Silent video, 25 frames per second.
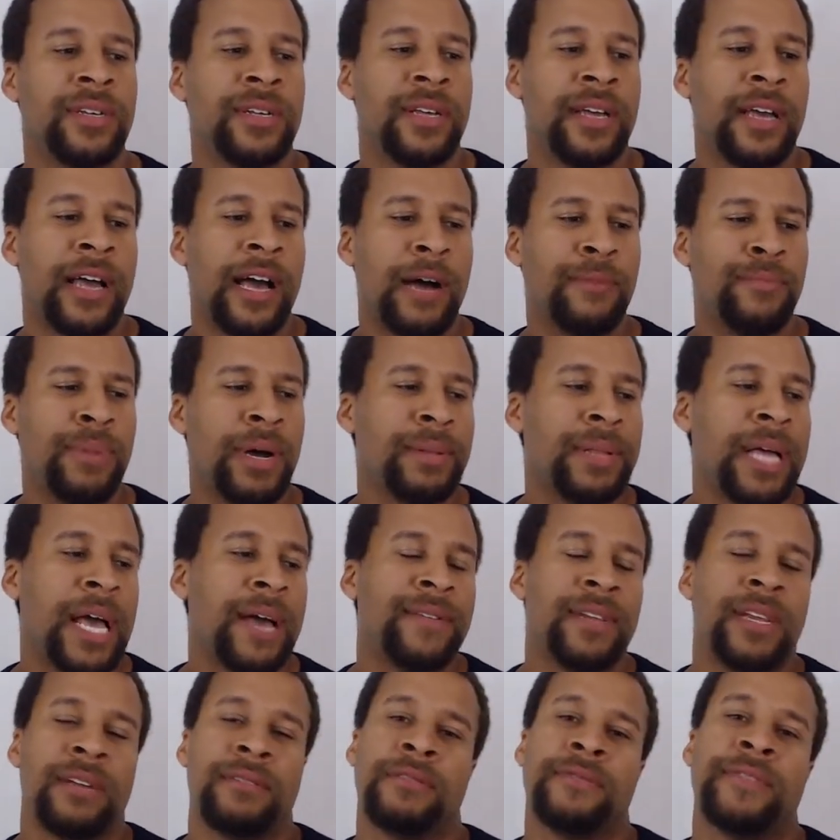I'll probably have
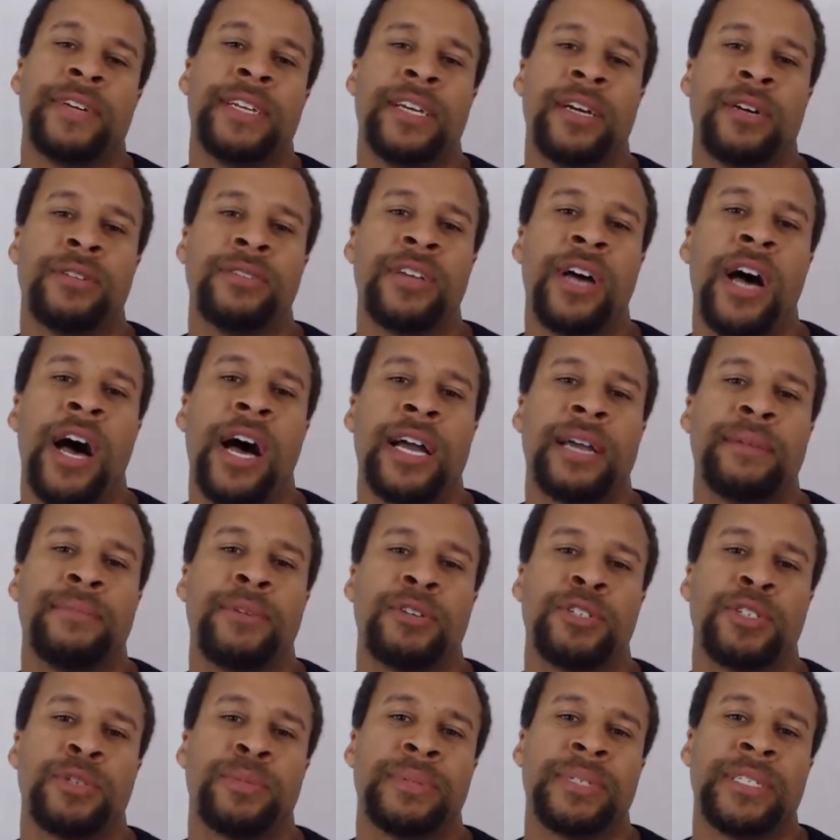another video talking more
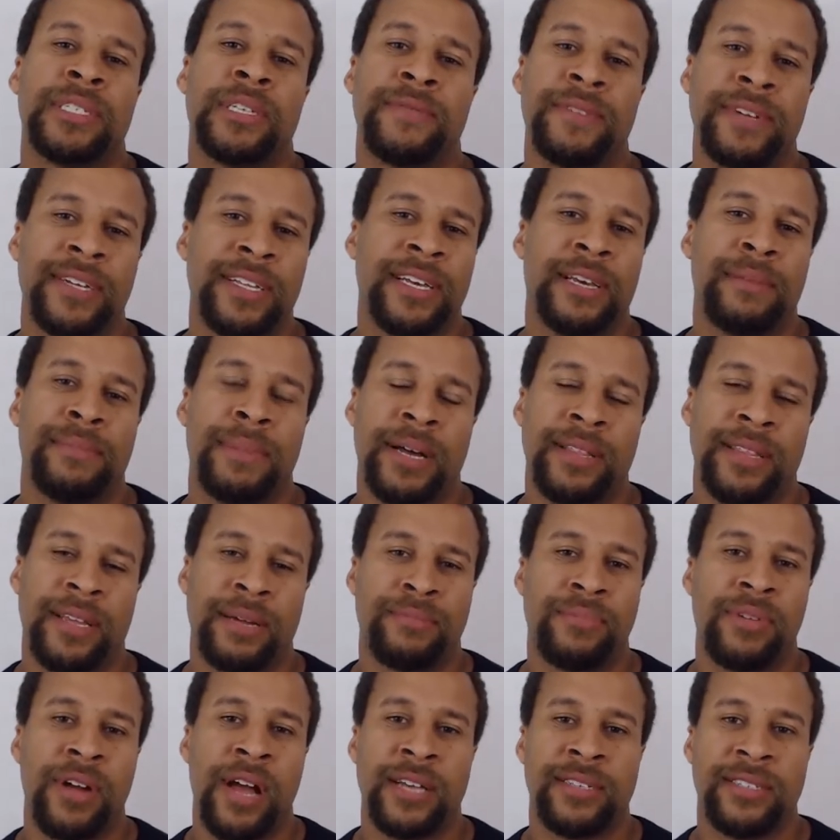specifically about that
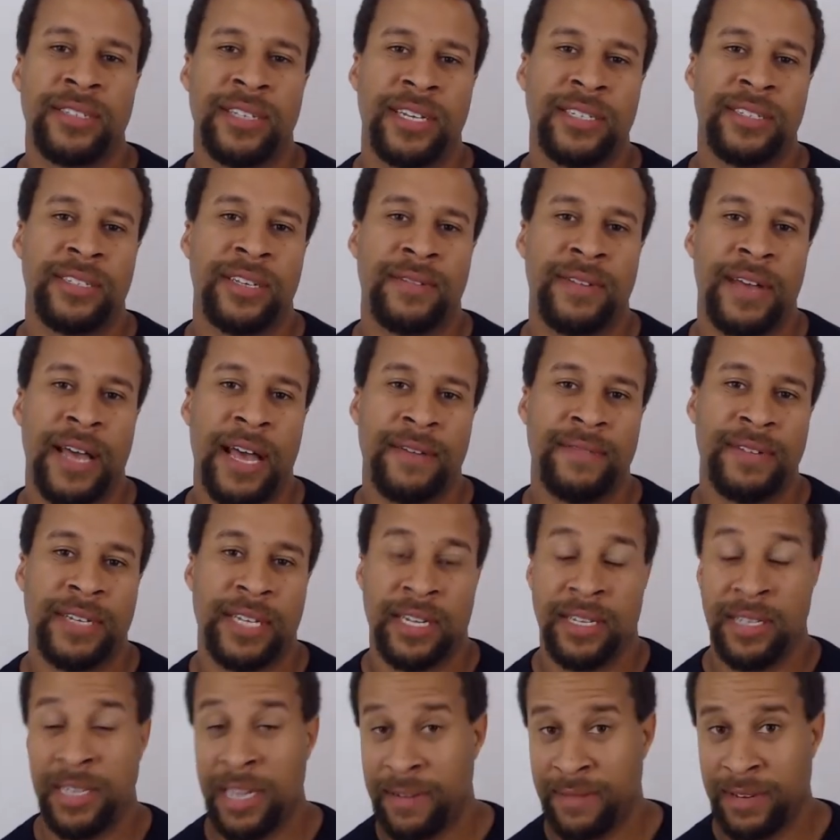process of having a
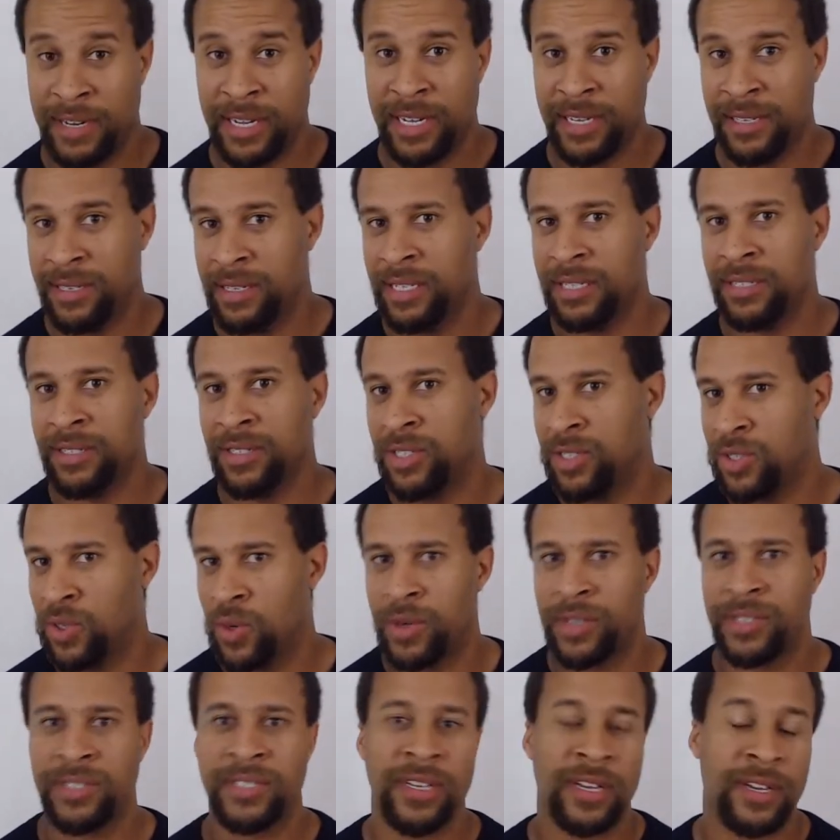never-ending
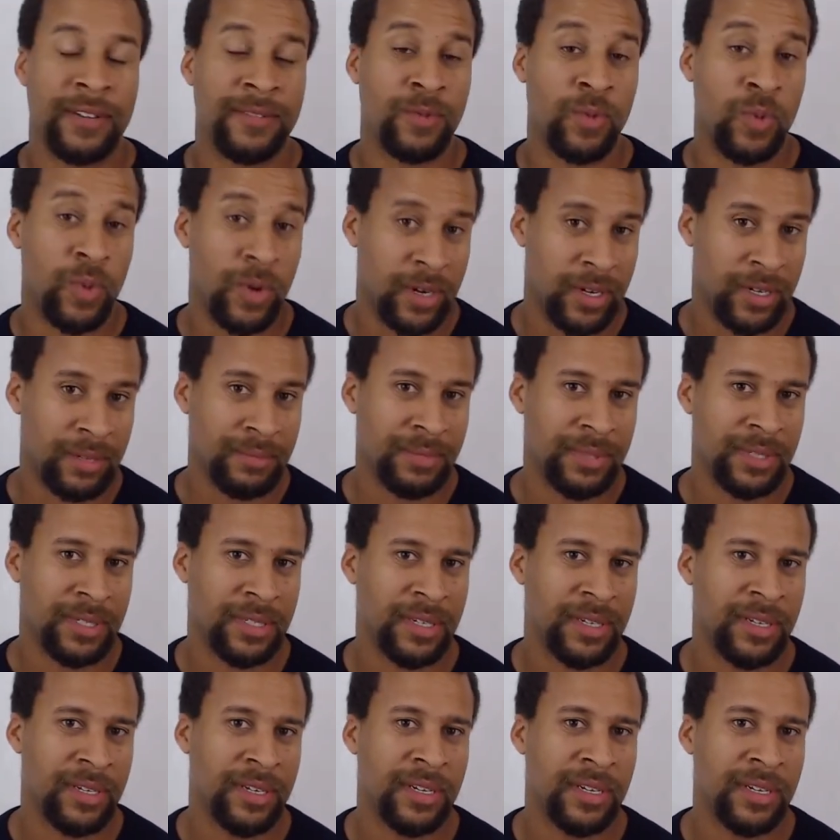source of worms.